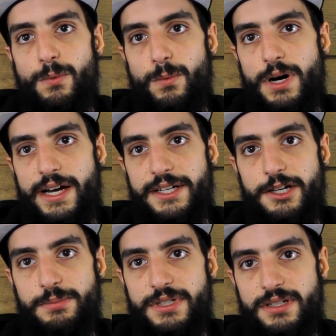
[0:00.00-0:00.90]
wide
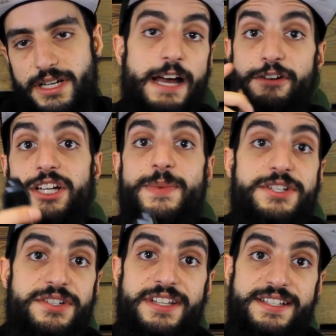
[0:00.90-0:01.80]
open. I forgot to
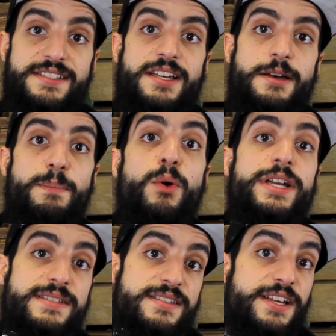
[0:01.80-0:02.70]
mention this is a
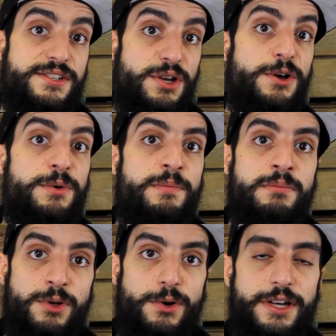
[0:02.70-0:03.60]
0.6
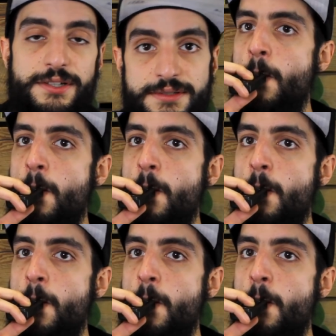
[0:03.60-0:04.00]
ohm coil.